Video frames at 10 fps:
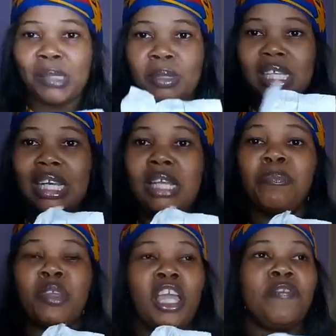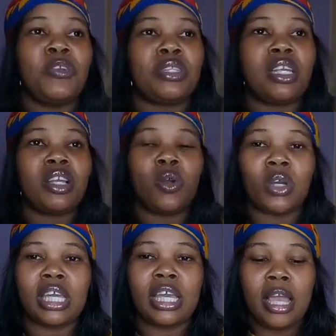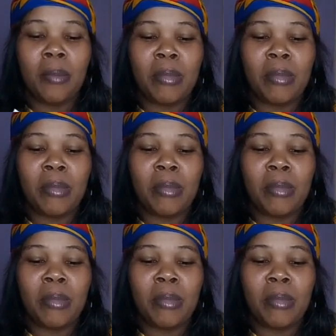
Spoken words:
especially if you think, okay,